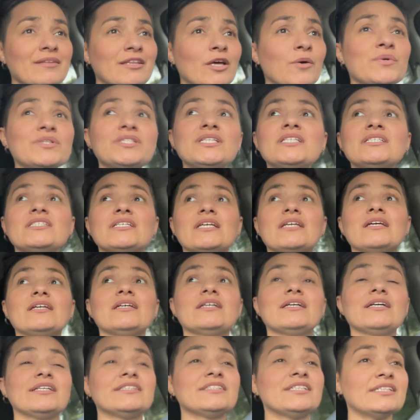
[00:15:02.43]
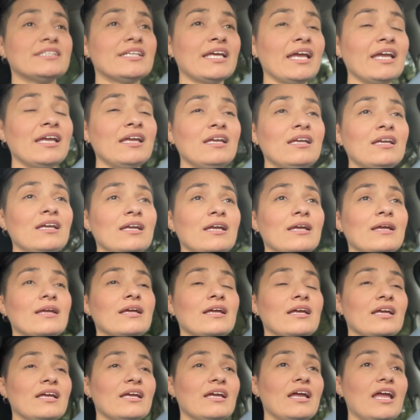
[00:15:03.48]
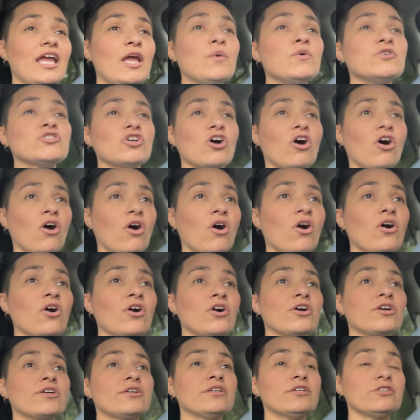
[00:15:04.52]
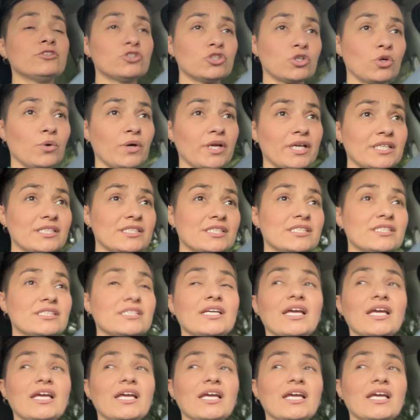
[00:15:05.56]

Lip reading: that was easy. Today, it was a hard choice.